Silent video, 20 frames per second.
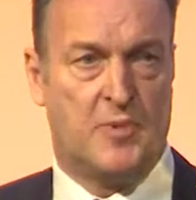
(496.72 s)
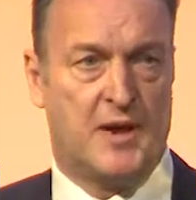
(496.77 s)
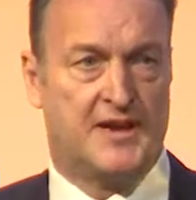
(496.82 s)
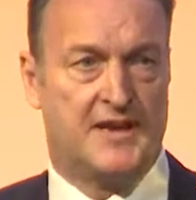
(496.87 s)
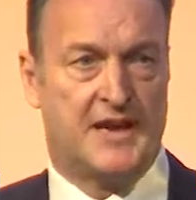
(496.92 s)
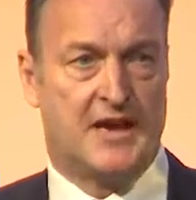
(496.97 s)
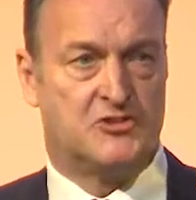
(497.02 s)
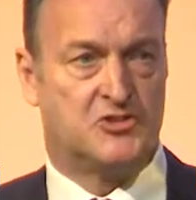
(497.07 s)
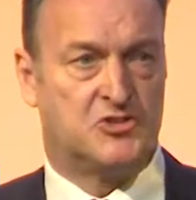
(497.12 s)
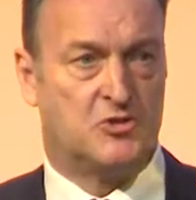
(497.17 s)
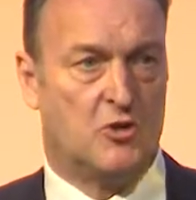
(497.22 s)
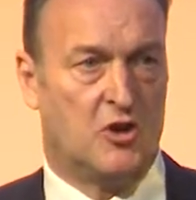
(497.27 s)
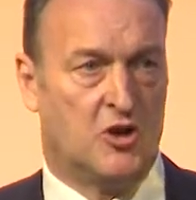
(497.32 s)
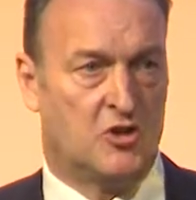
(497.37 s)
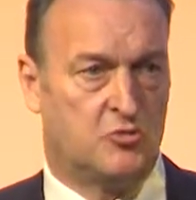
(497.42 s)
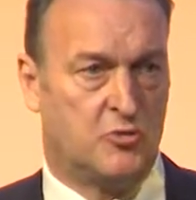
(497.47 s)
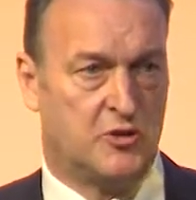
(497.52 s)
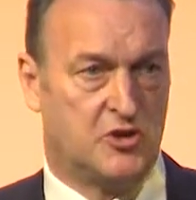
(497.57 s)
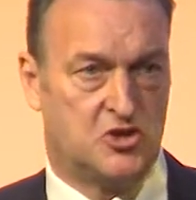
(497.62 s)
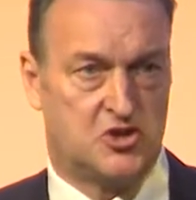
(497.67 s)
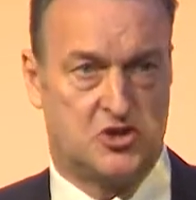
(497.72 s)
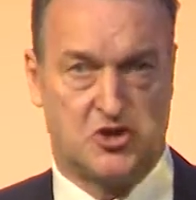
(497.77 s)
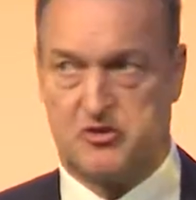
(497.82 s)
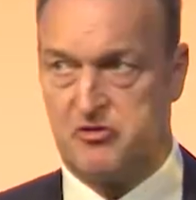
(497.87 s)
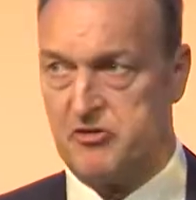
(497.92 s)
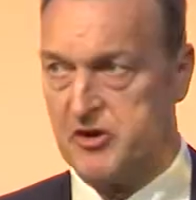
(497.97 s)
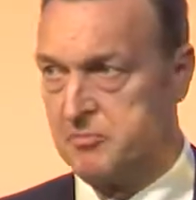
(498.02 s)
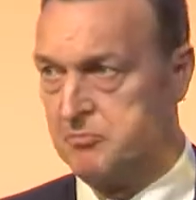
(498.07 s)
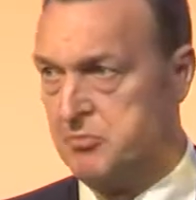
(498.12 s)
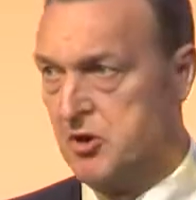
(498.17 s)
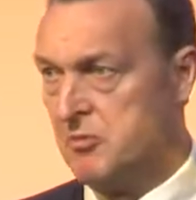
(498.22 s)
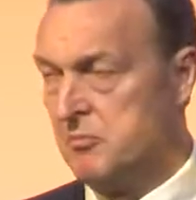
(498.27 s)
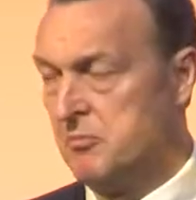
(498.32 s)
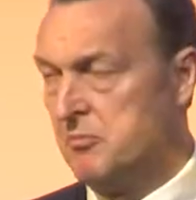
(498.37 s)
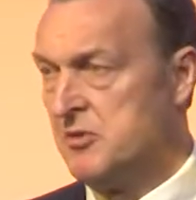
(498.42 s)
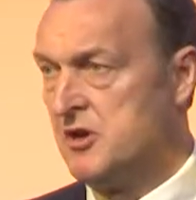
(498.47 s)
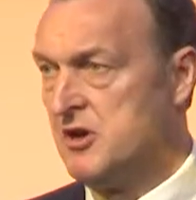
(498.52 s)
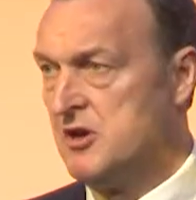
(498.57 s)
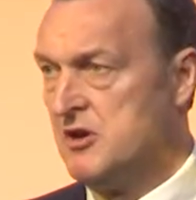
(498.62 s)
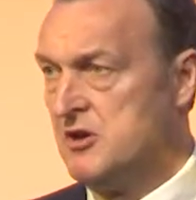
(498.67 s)
back down to earth with a shuddering
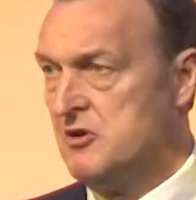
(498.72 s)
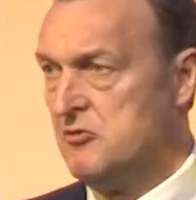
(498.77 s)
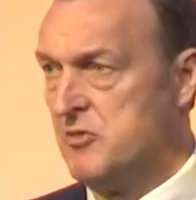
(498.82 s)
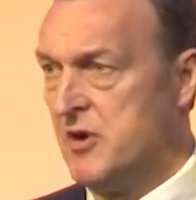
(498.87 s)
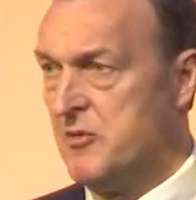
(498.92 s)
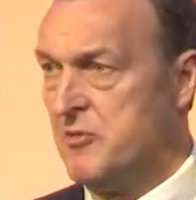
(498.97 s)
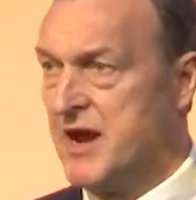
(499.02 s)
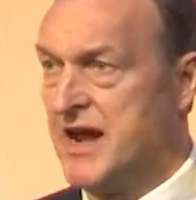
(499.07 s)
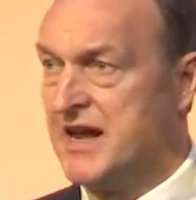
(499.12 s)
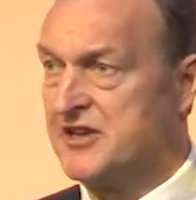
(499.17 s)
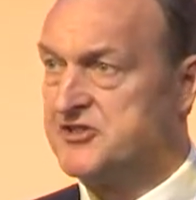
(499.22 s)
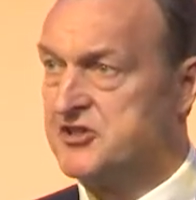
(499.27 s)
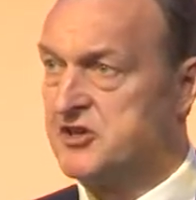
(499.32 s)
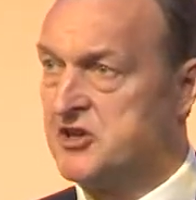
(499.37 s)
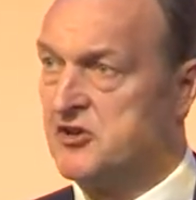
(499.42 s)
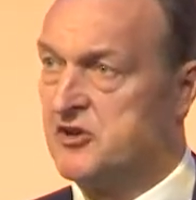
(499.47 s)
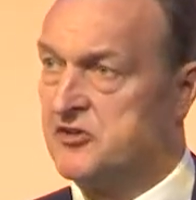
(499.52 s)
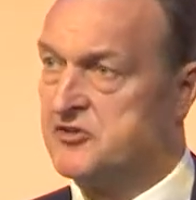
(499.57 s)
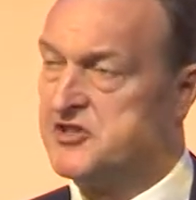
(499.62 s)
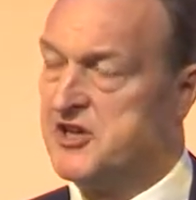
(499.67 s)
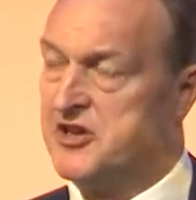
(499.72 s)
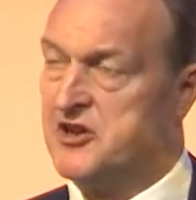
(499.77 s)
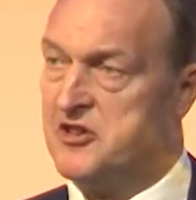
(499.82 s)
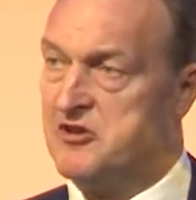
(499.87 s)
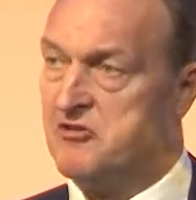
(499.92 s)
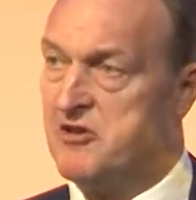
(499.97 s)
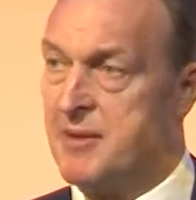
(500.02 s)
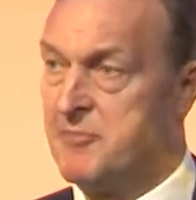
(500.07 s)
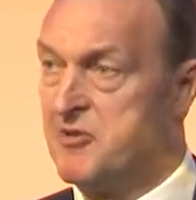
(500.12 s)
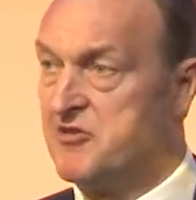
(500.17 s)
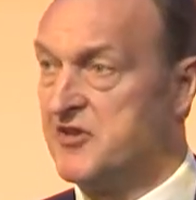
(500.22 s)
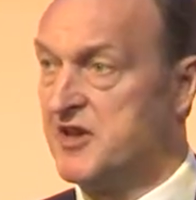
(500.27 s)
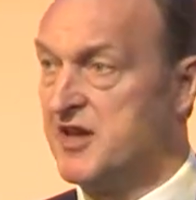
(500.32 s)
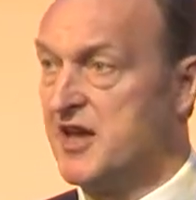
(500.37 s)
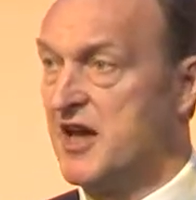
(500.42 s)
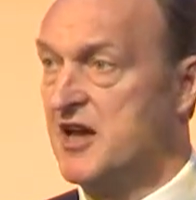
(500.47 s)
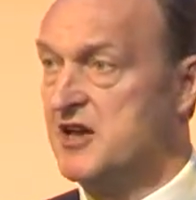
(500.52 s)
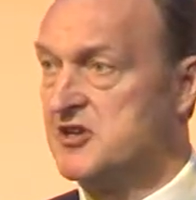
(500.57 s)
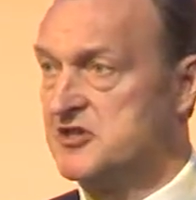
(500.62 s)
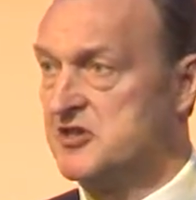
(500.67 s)
bump when we had to consider the
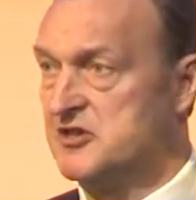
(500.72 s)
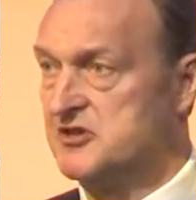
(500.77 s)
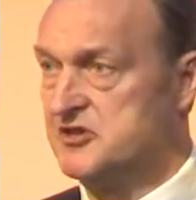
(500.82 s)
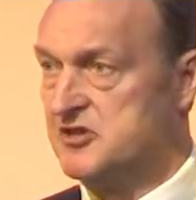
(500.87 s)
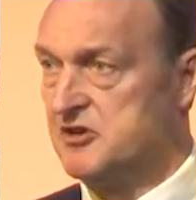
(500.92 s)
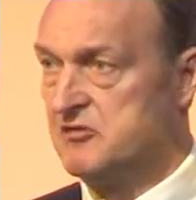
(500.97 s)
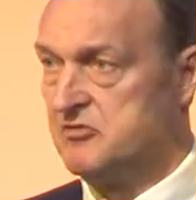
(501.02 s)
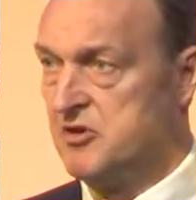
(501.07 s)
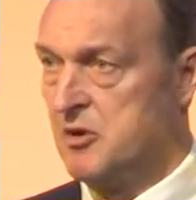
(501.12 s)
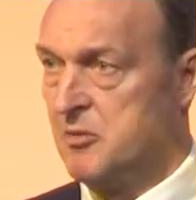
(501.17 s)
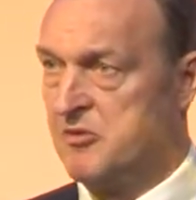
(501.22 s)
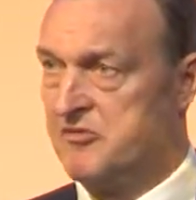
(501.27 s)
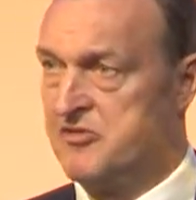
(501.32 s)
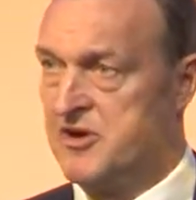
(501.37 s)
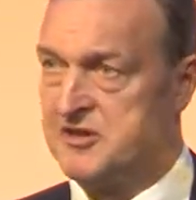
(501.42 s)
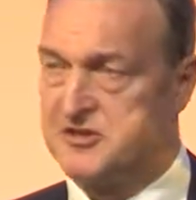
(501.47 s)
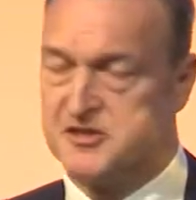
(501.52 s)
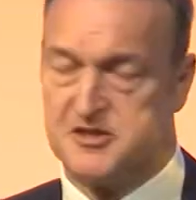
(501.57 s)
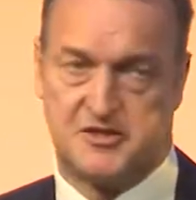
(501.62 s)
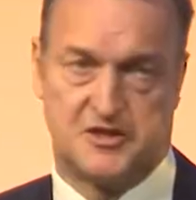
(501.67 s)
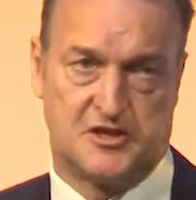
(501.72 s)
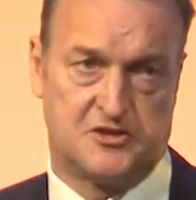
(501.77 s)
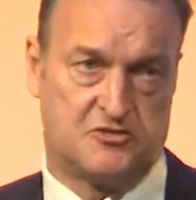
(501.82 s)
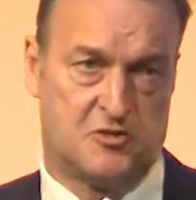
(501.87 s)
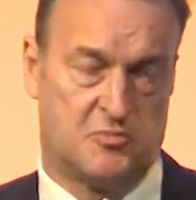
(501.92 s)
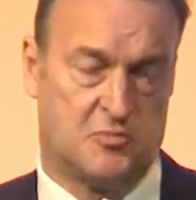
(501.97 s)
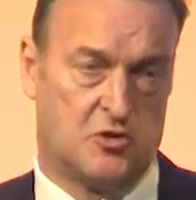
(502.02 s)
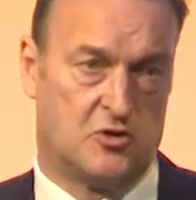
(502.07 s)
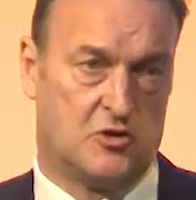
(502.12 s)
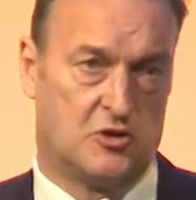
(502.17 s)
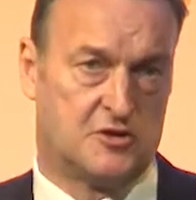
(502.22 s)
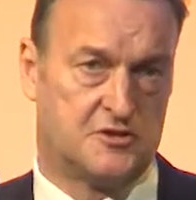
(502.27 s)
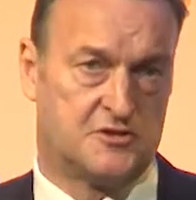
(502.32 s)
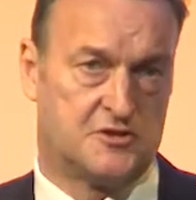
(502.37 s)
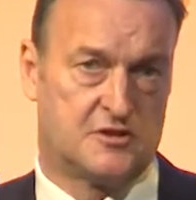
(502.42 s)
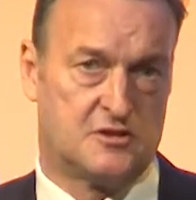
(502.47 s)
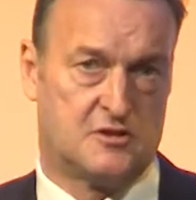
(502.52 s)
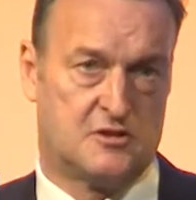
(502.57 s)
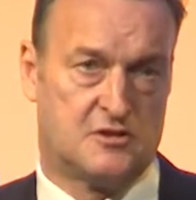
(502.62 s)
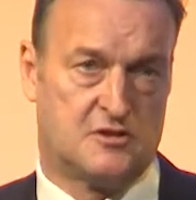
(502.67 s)
ramifications of Robert Francis's report.